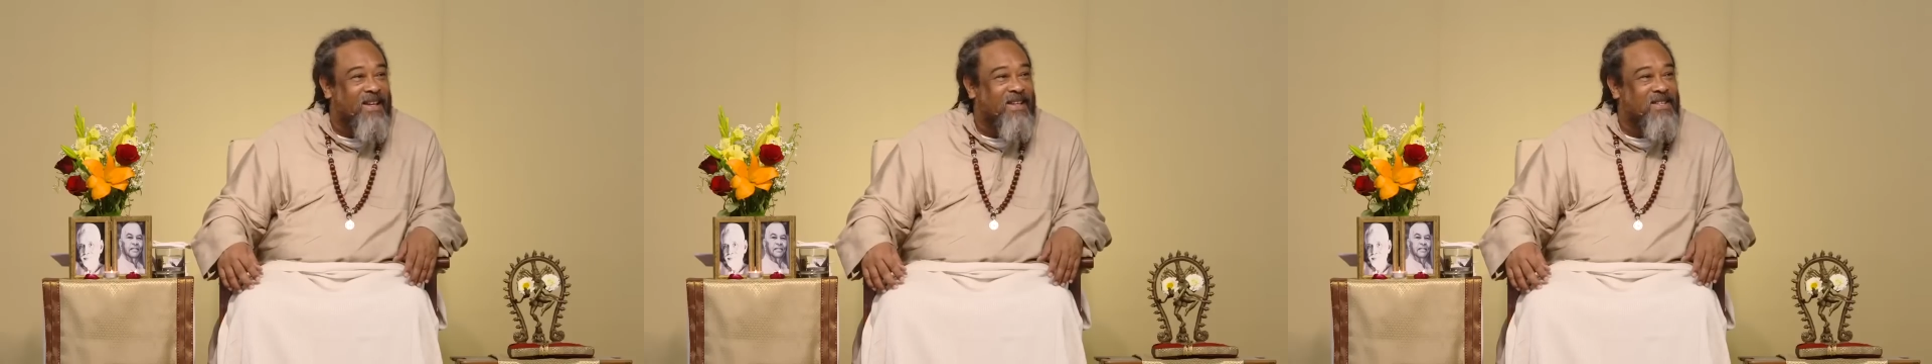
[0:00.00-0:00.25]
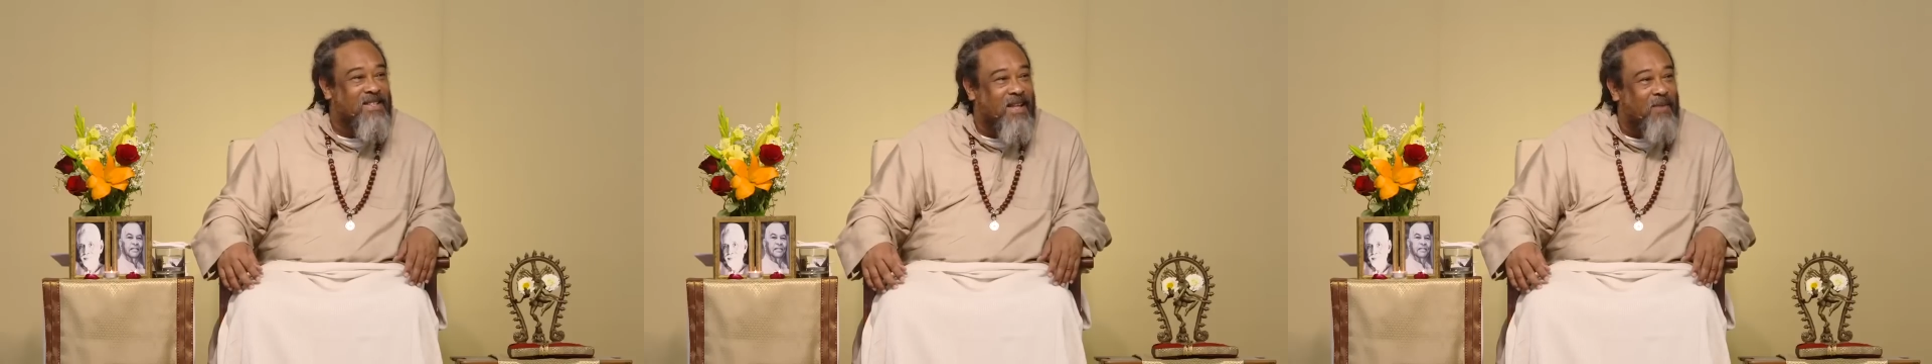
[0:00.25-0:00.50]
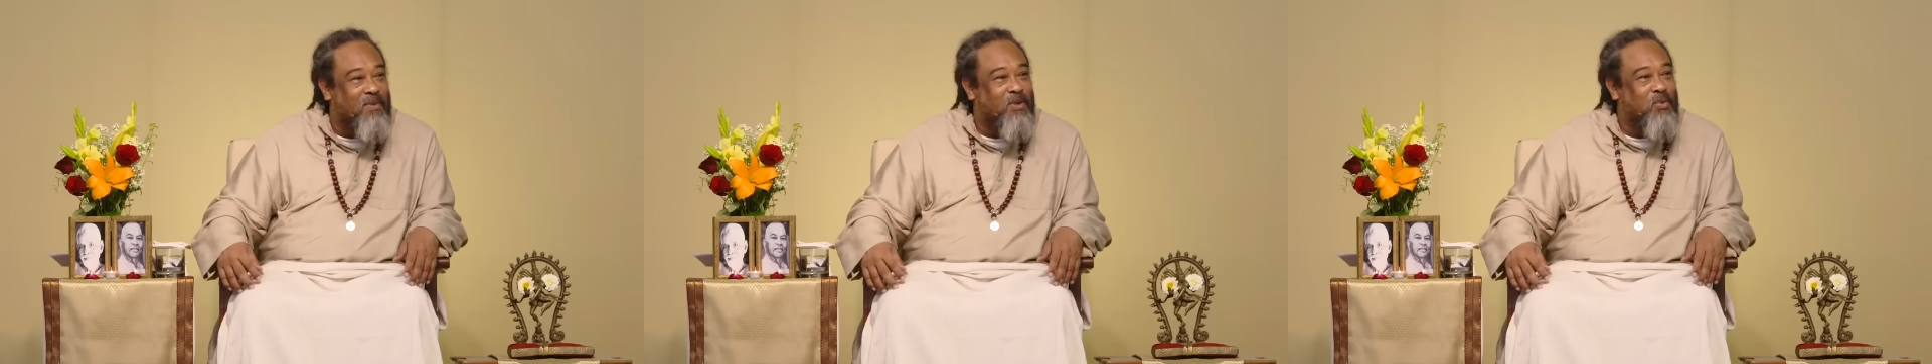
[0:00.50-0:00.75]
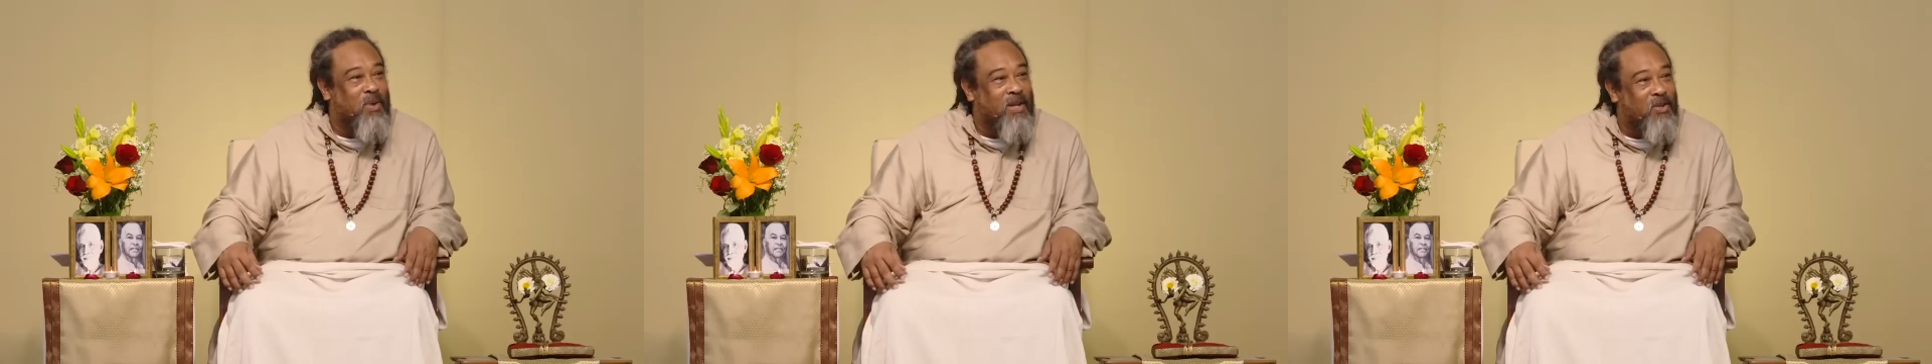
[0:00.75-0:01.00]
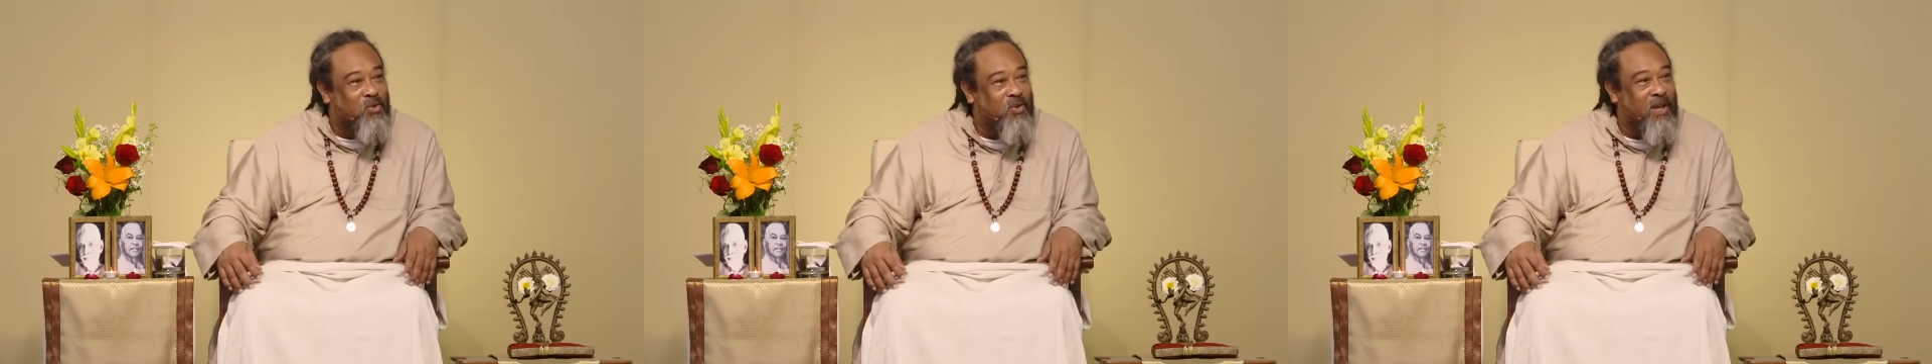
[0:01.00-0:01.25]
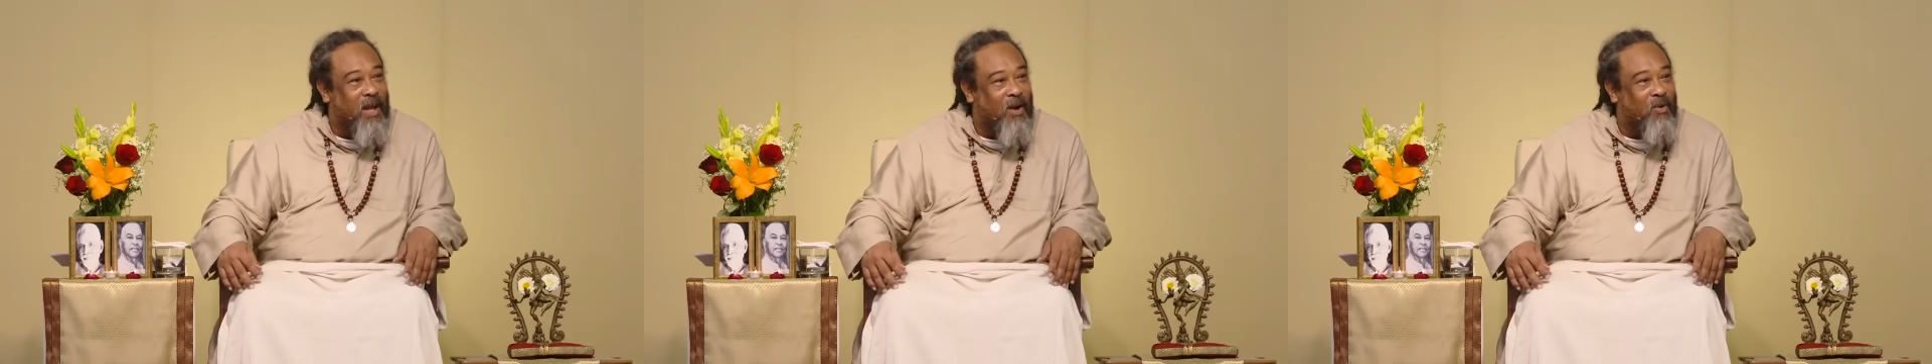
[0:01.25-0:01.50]
He slept for
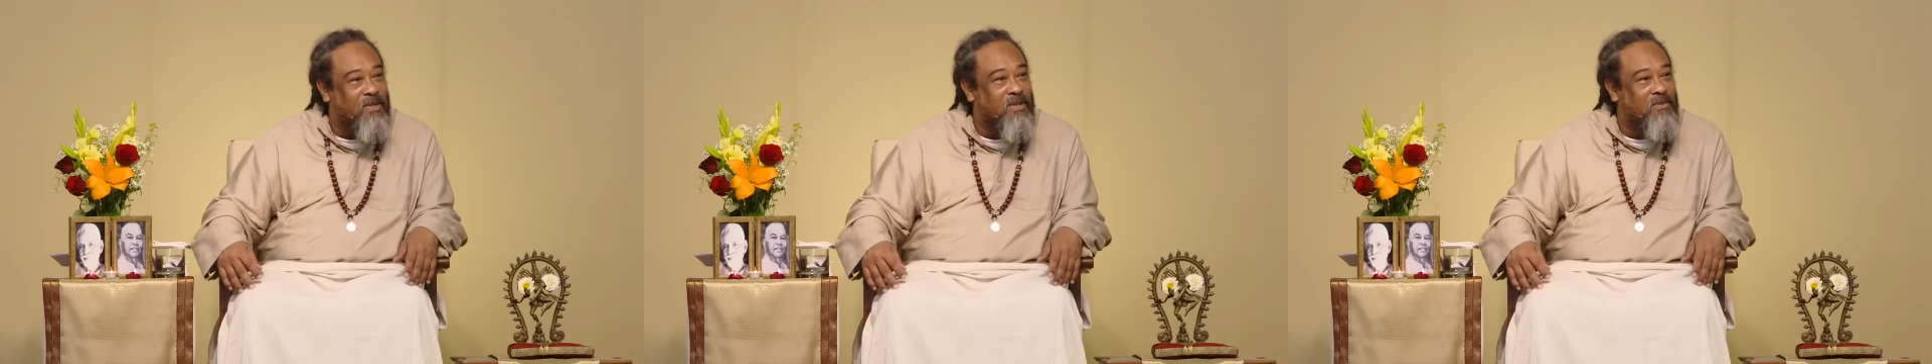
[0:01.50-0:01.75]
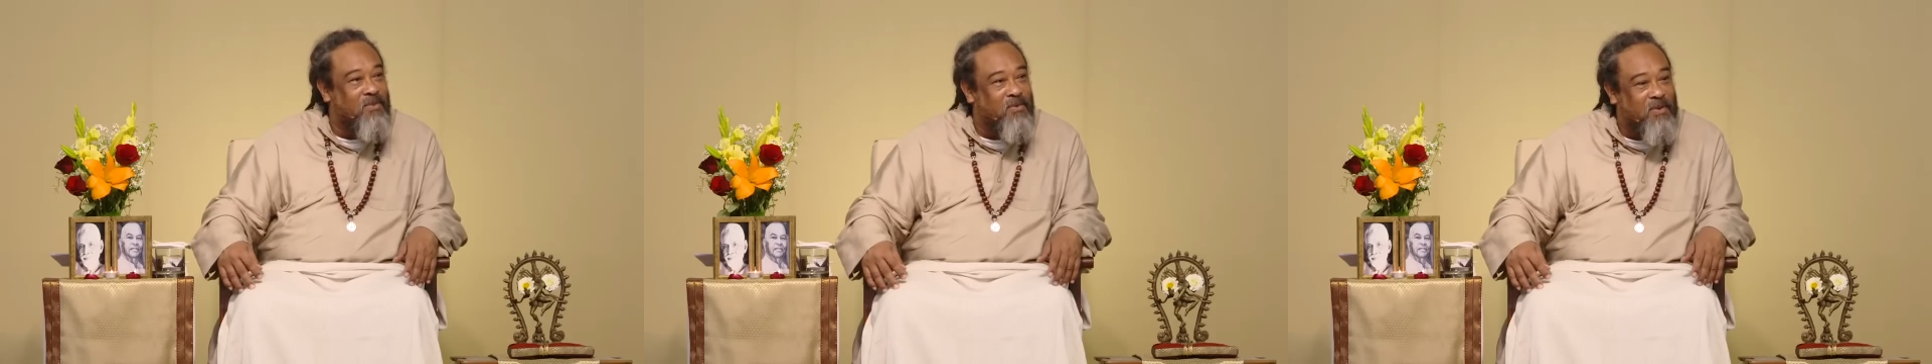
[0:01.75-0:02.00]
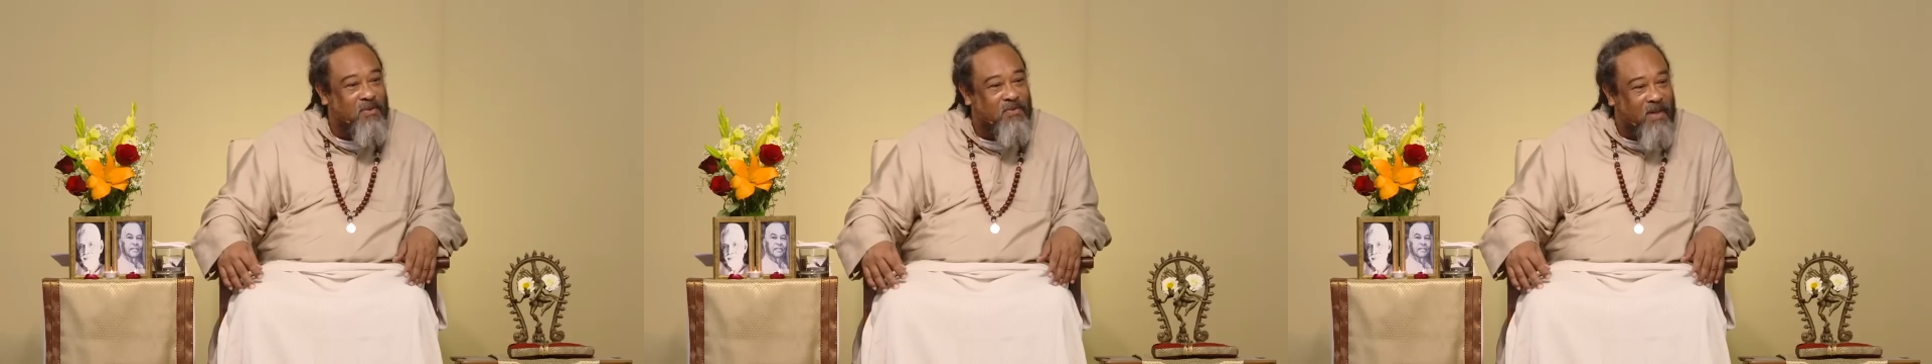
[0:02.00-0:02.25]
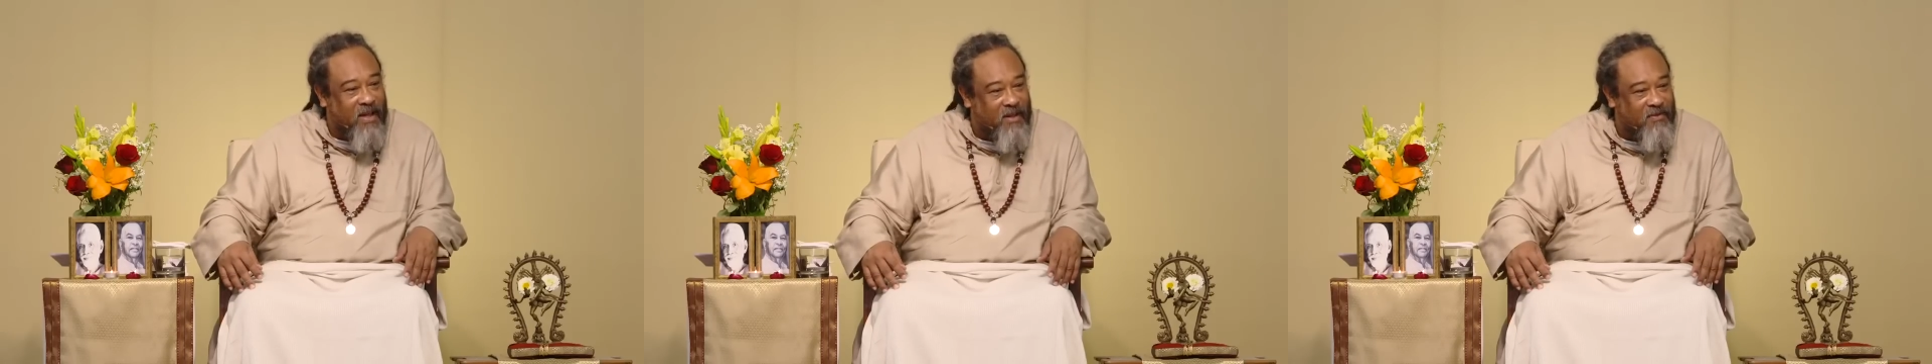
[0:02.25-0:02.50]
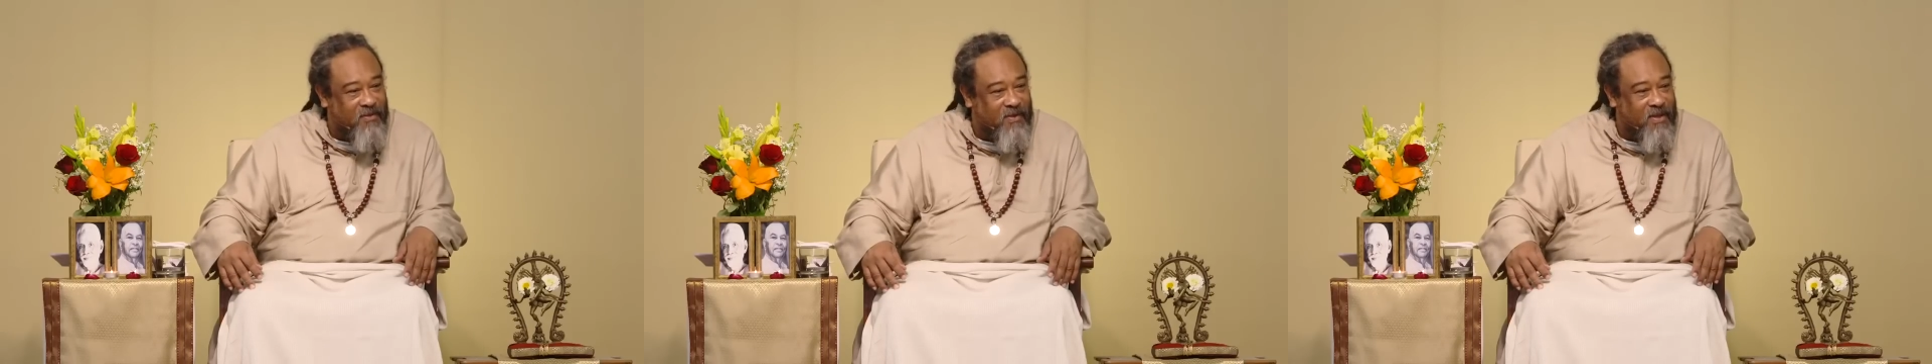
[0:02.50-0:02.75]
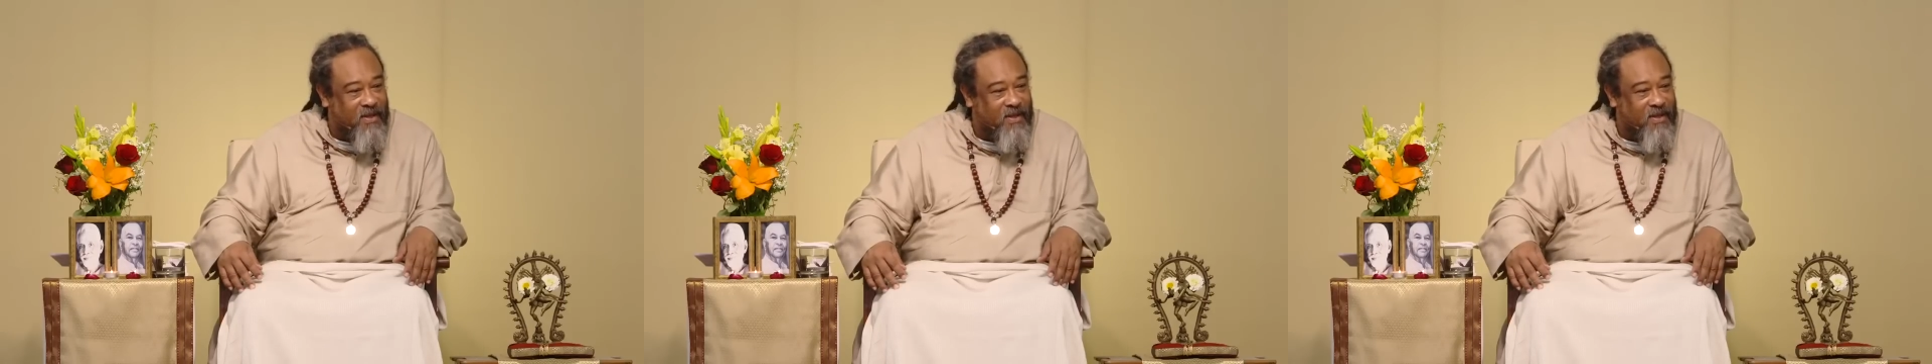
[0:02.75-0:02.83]
23 hours and 55,